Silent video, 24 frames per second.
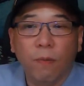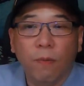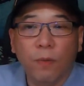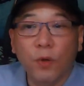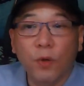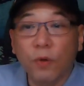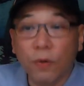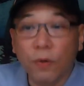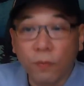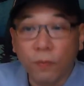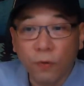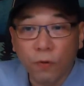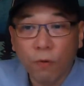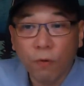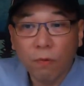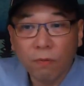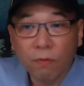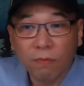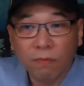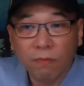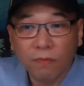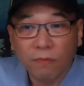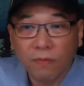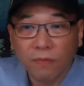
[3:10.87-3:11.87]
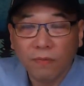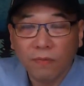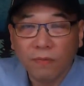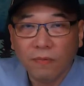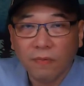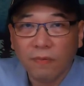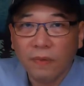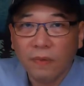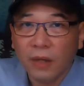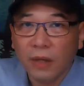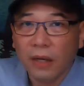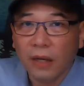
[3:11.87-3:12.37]
beautiful.
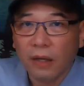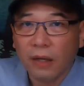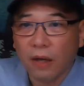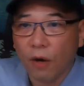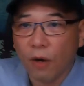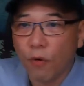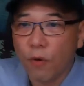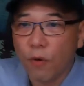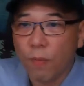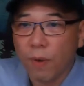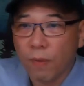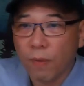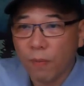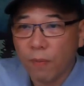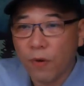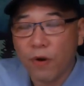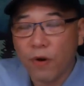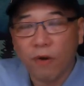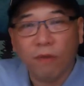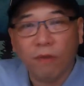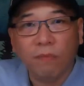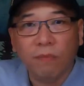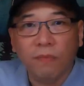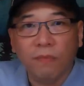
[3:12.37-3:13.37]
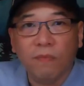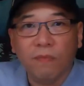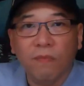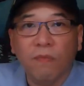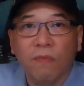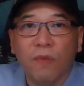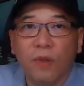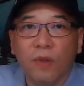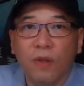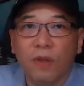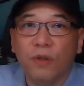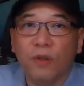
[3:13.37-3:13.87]
Now remember,
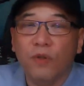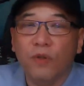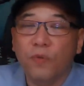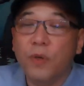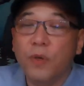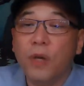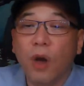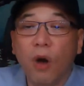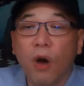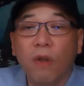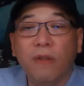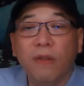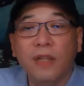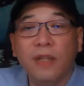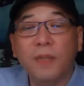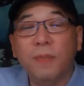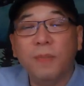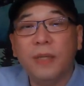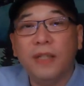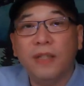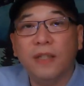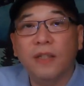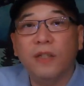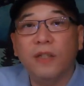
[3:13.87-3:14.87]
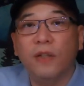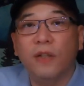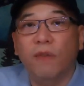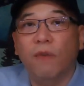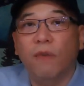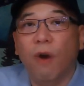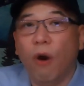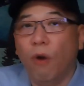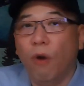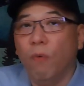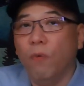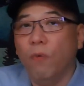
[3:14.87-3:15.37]
you're doing all these pieces
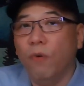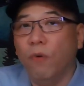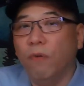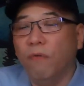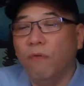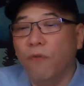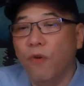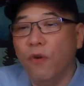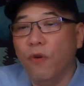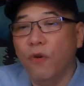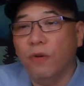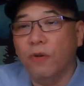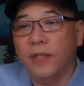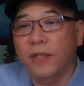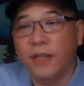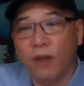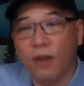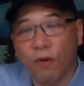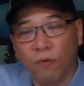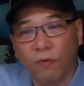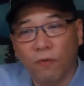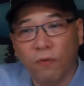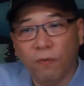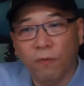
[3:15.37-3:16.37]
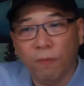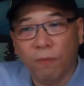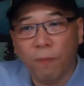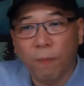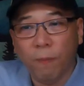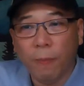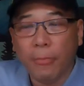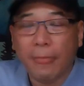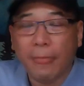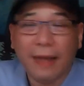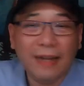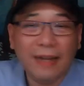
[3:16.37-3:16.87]
of artwork for yourself.
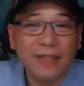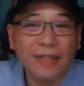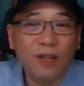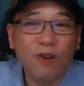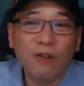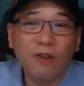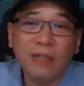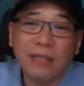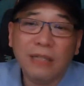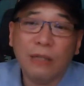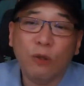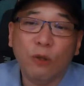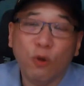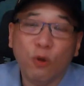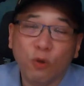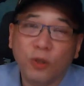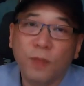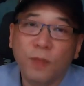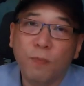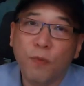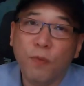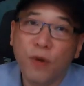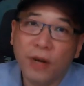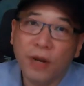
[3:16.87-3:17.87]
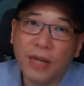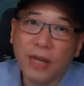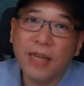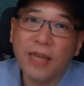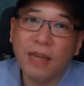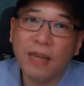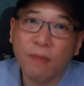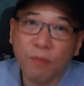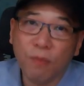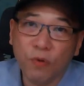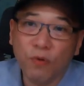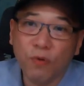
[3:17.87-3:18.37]
As long as it looks
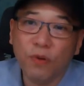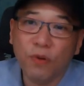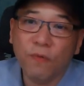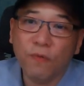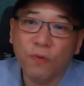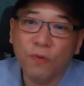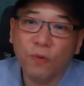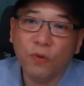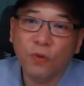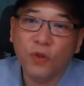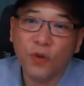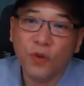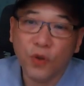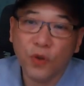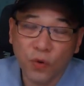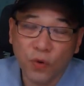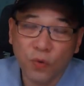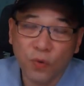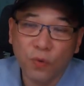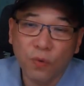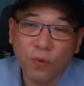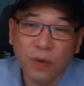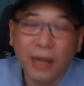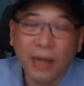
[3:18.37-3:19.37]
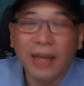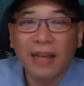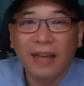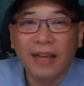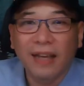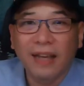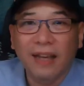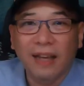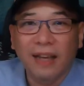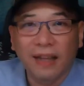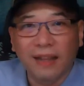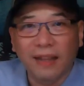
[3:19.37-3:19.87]
pretty and beautiful to you,
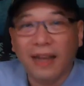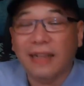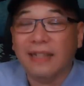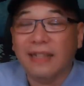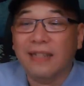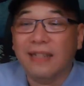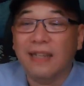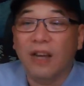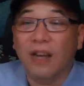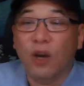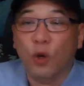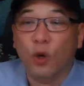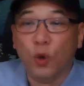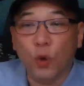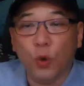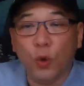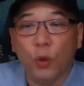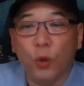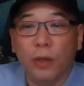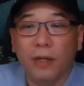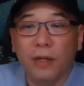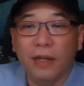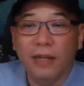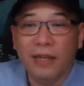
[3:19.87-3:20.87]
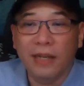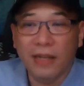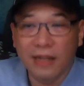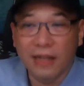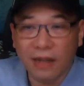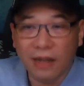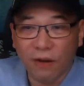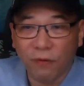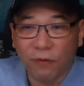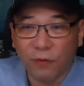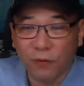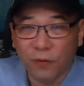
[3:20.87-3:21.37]
that's good
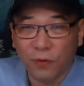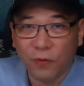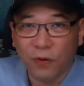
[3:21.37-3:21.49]
enough.